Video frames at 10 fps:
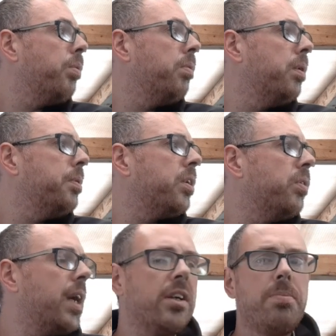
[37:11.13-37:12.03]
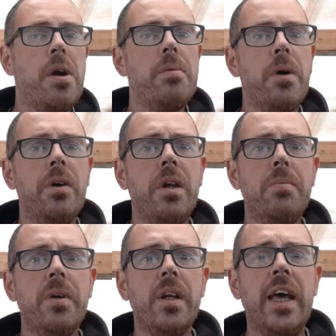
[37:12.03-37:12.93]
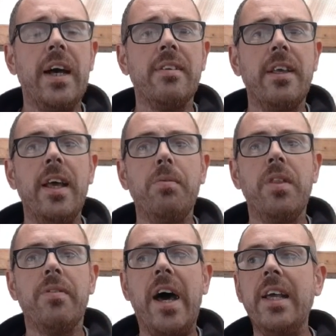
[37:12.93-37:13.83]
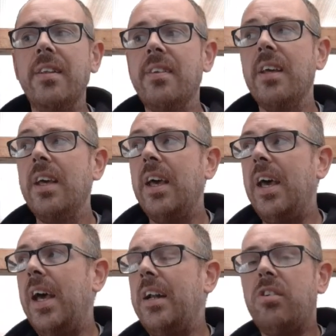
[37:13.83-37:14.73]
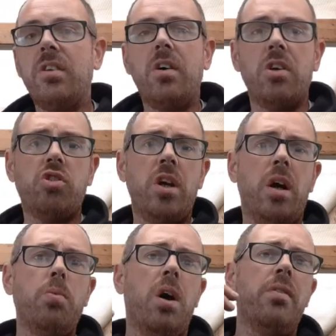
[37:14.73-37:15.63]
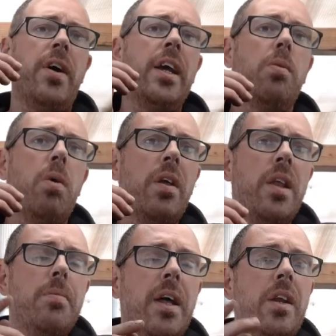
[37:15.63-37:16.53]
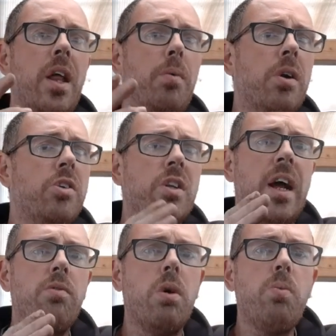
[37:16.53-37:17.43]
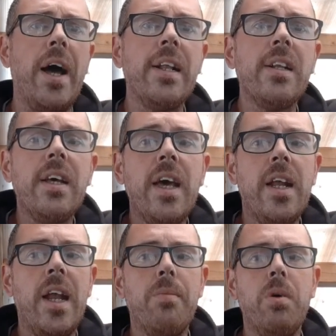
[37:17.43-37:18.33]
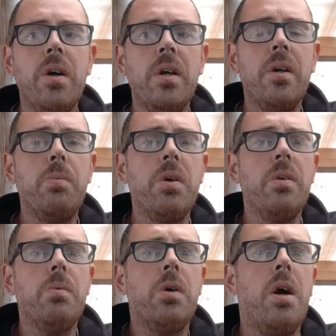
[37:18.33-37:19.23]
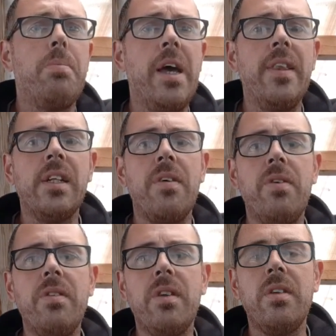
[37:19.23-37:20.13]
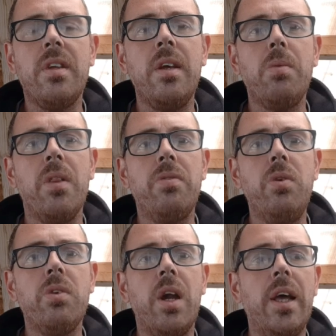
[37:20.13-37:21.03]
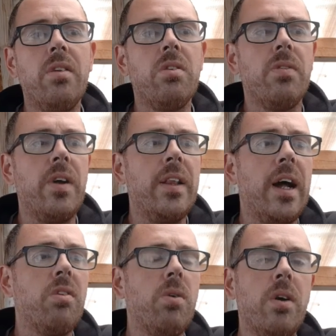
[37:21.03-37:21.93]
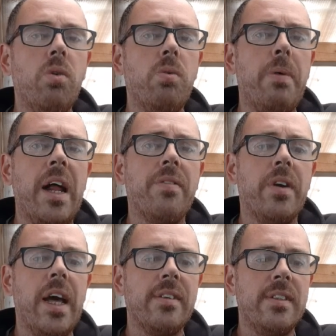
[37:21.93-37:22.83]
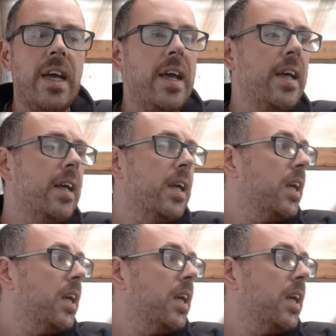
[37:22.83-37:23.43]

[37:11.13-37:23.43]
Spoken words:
We will be doing an experiment on them, like I say, with the vines. Just concentrate on one vine on one of them, then the other one just let run wild, and then we'll compare the difference and see what the fruits are like and stuff like that, so I know better for next year.